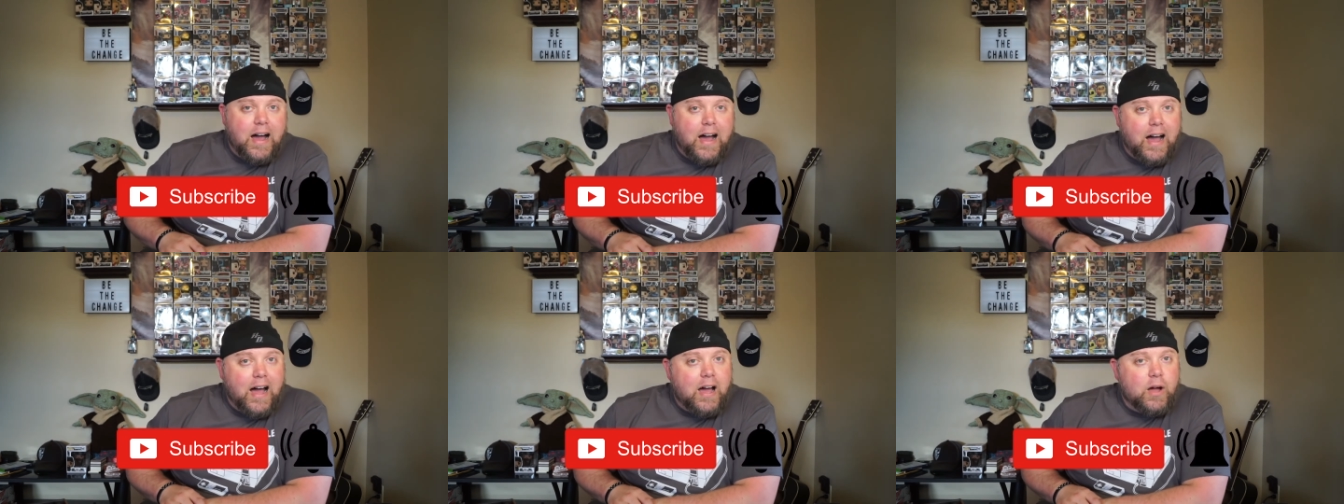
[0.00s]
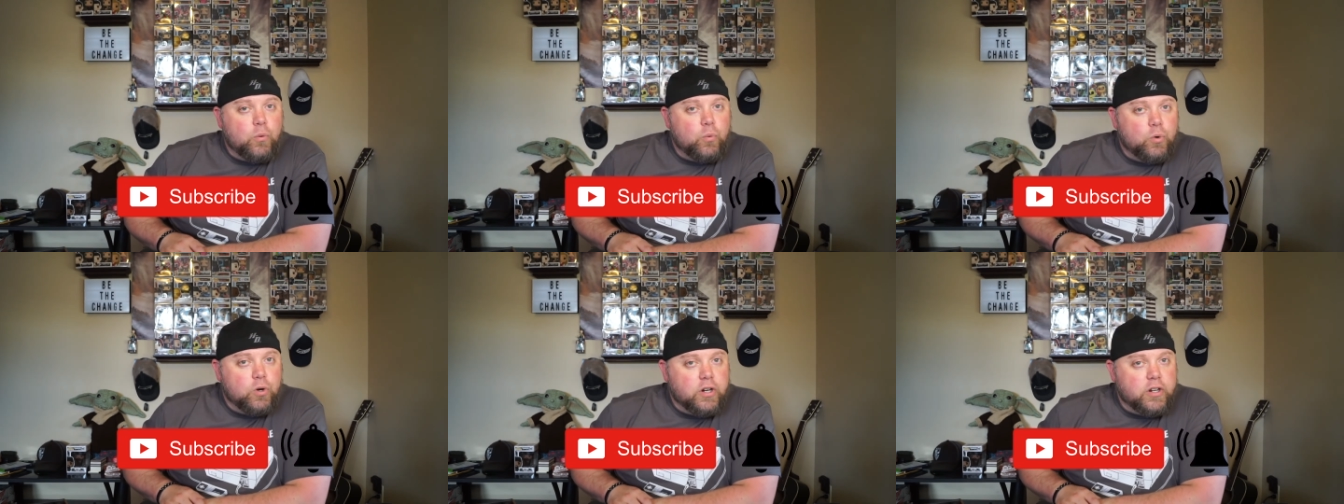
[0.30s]

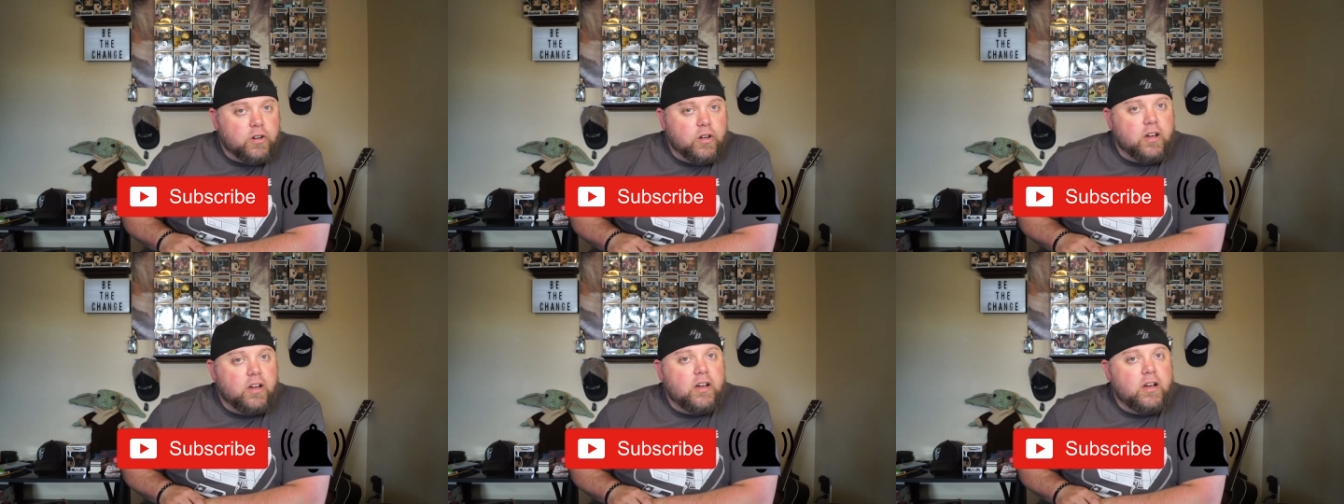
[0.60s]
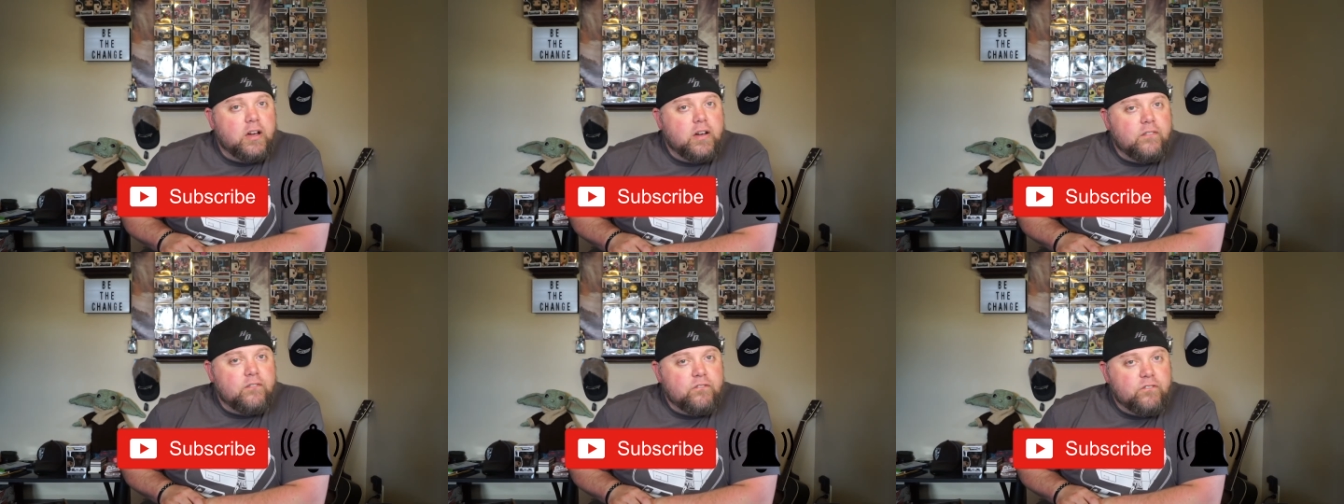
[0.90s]
I would
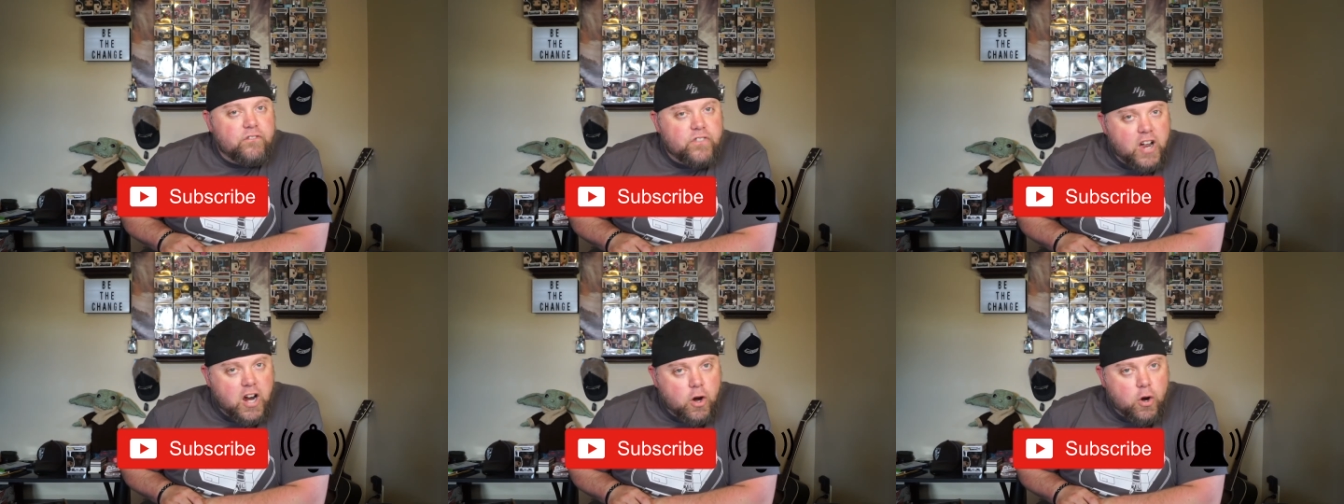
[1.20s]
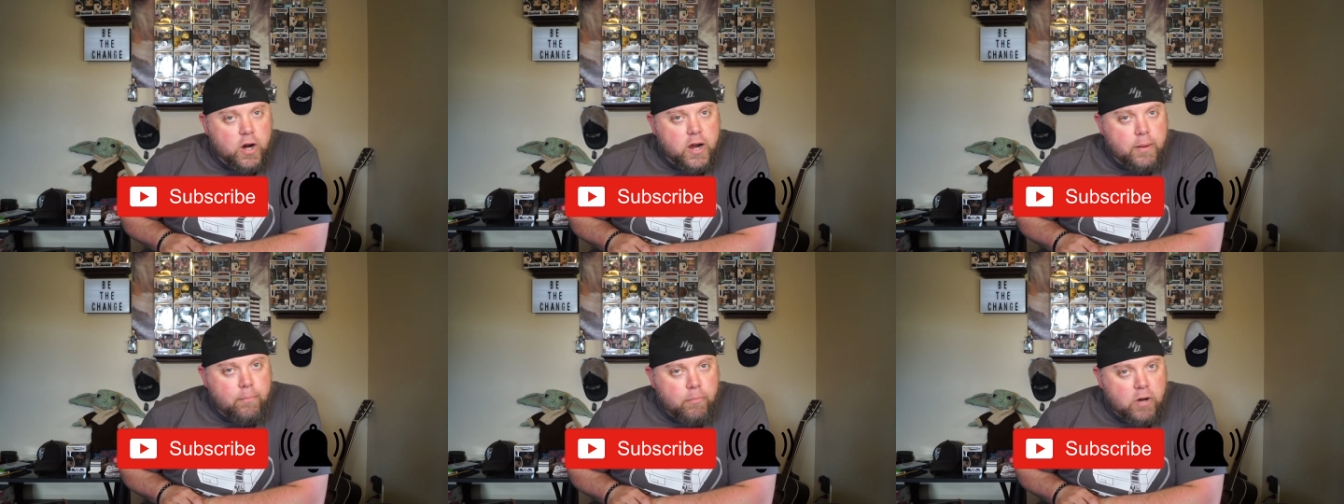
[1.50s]

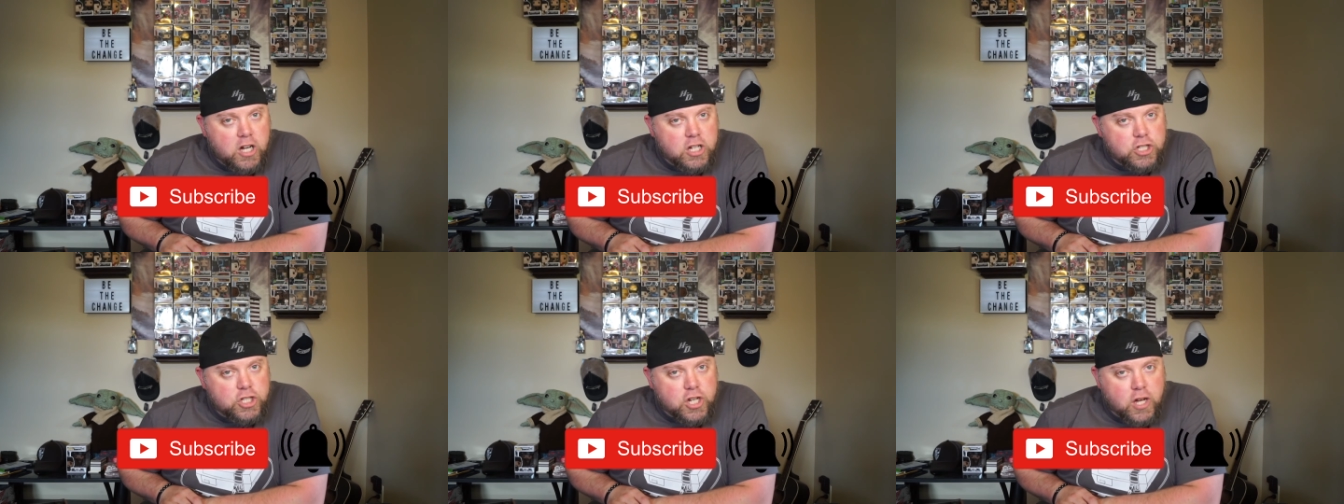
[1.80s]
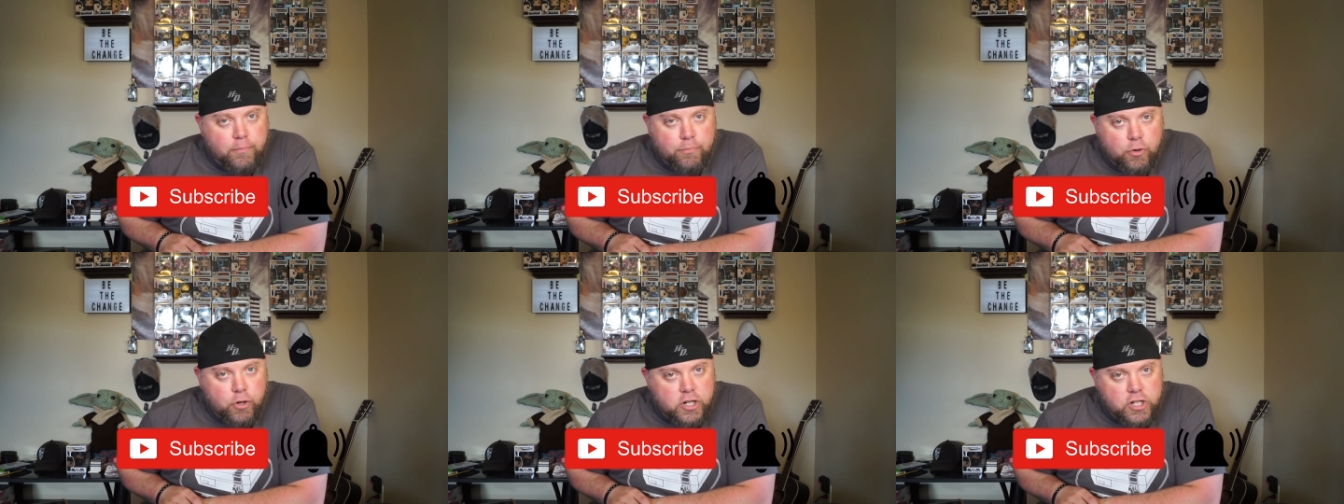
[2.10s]
very much
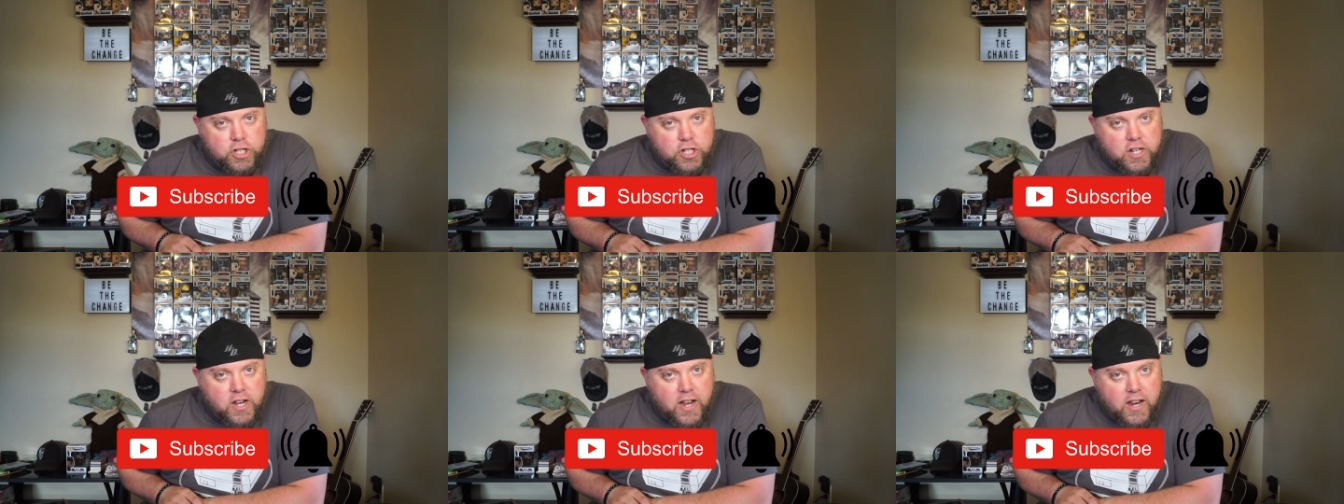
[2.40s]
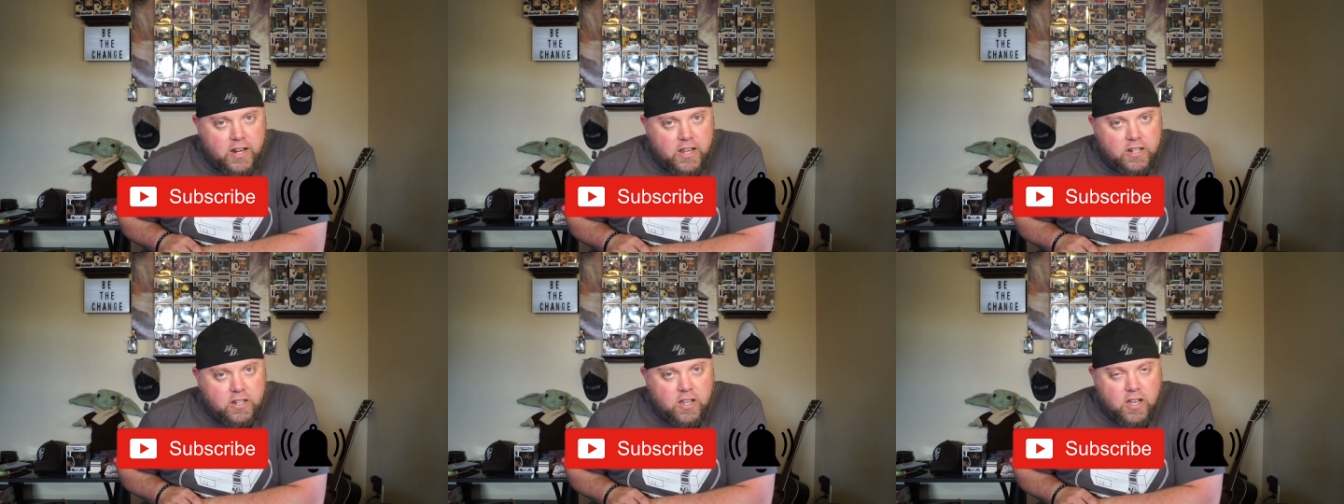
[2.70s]

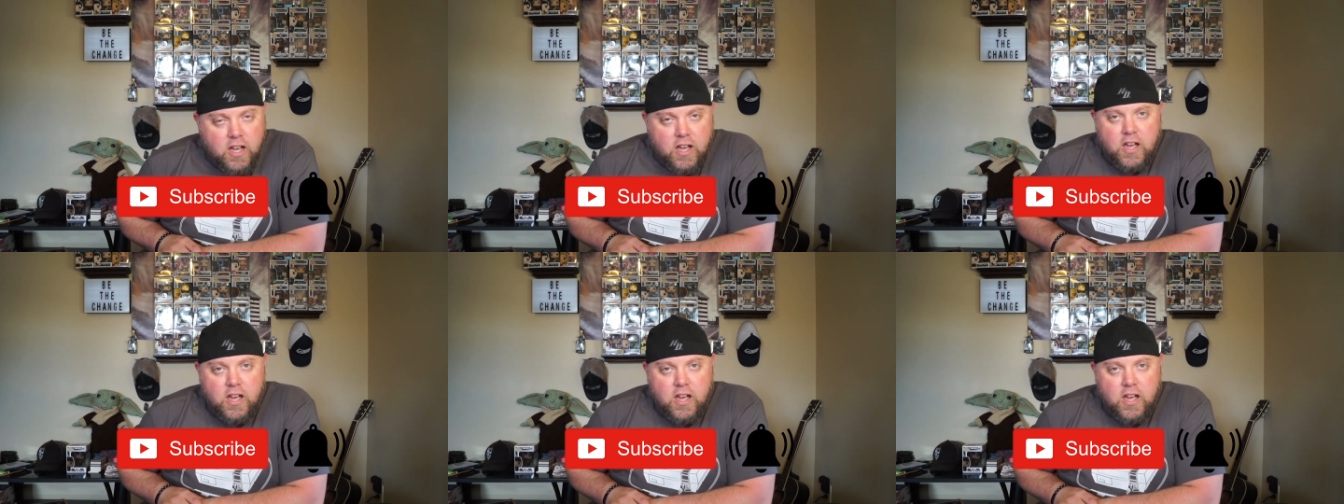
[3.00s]
appreciate it.